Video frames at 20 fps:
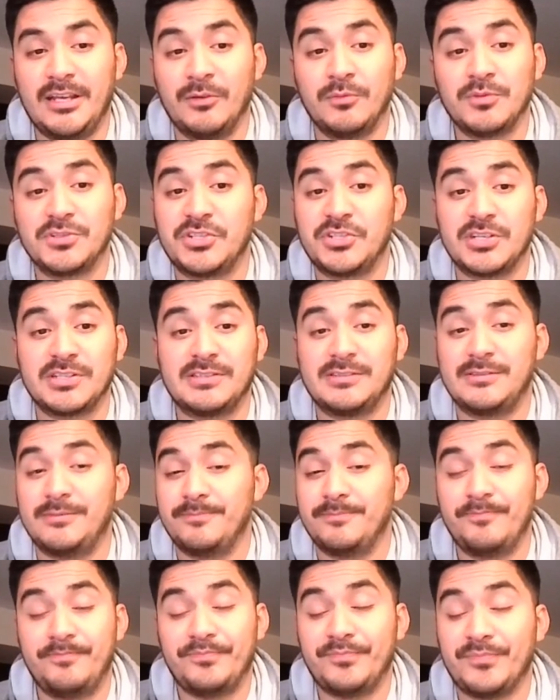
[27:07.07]
it was
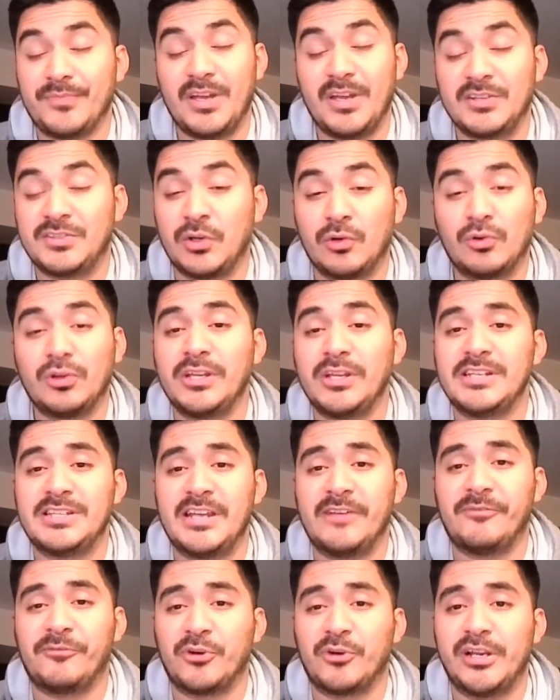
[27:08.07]
just a totally
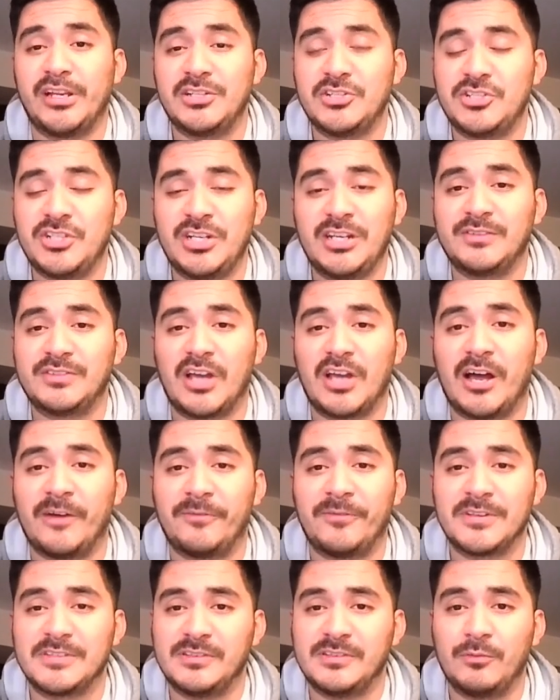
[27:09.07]
different Chiefs
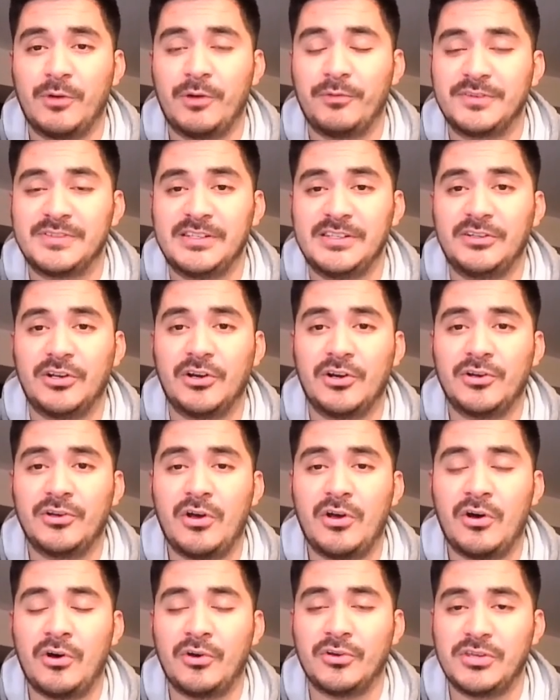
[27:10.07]
offense than what we've seen
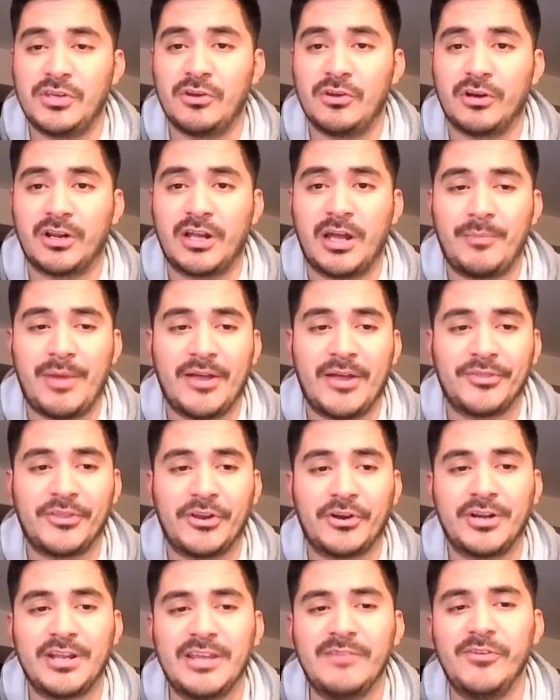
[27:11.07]
all all year come out
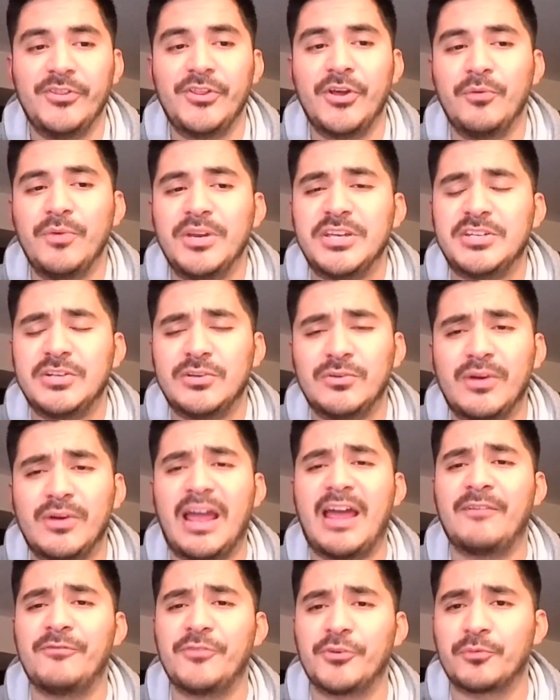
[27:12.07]
there. And even though we do
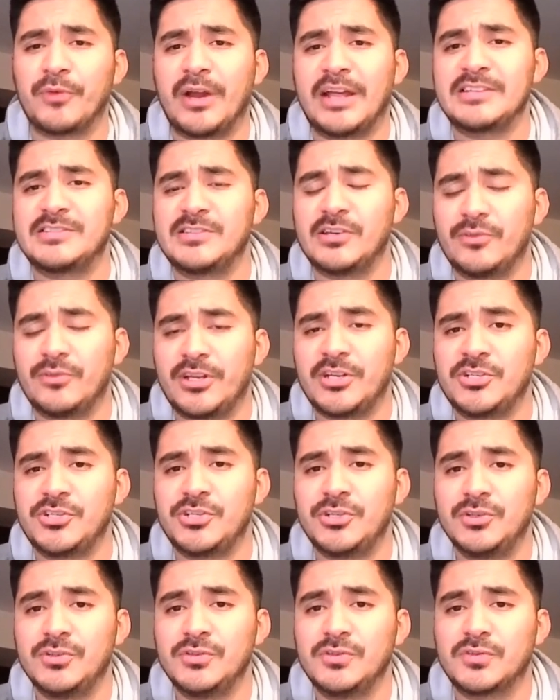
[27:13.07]
have the red zone
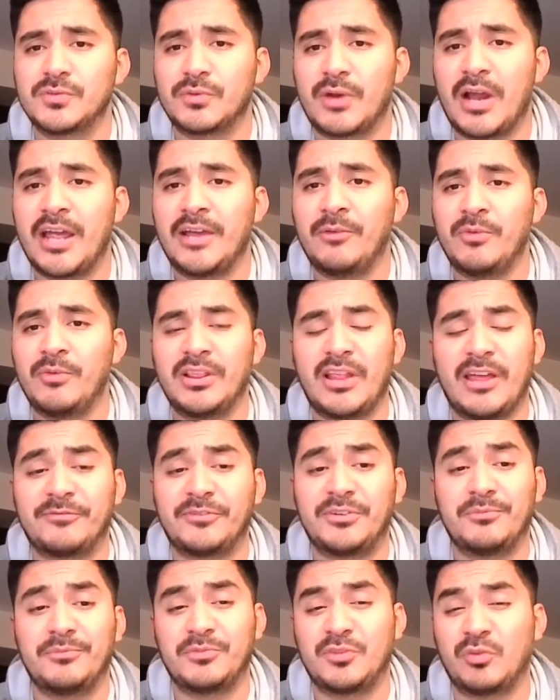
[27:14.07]
issues, right? We
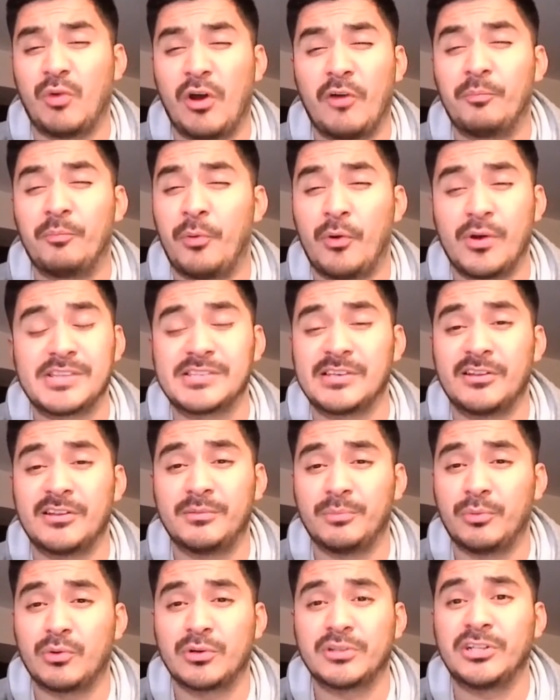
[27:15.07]
left 12 points
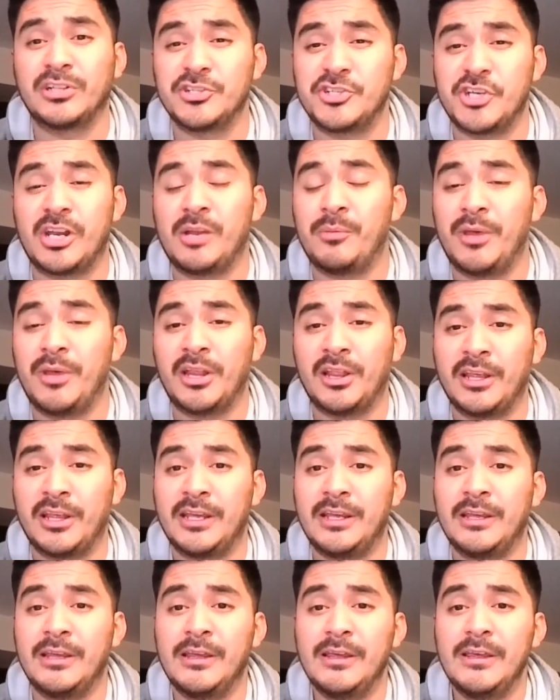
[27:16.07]
on the board
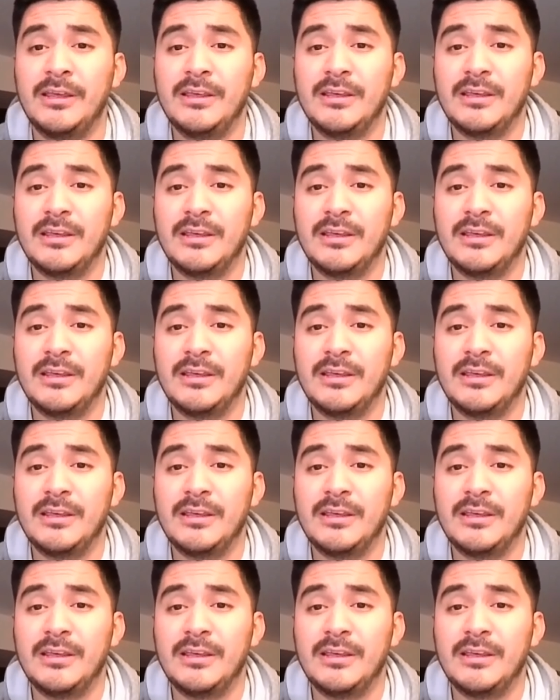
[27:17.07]
legitimately,